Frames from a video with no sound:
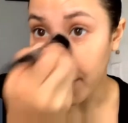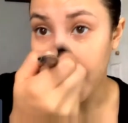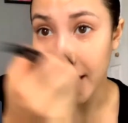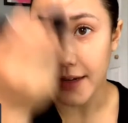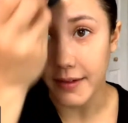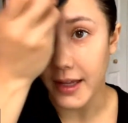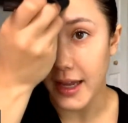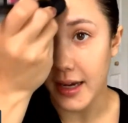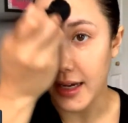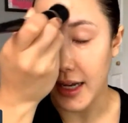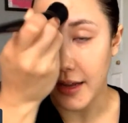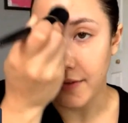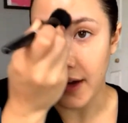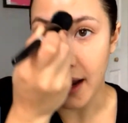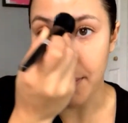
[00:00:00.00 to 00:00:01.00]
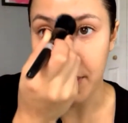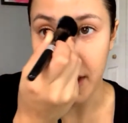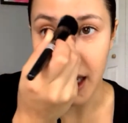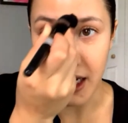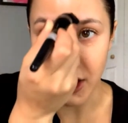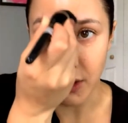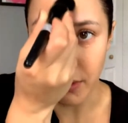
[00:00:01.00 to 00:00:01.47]
going to get an even
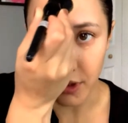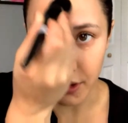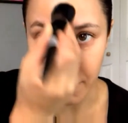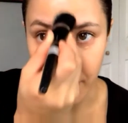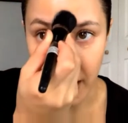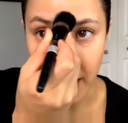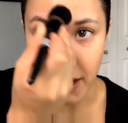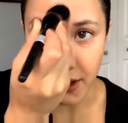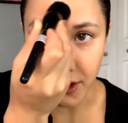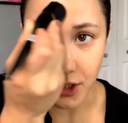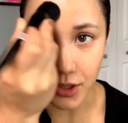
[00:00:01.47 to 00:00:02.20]
application with your fingers.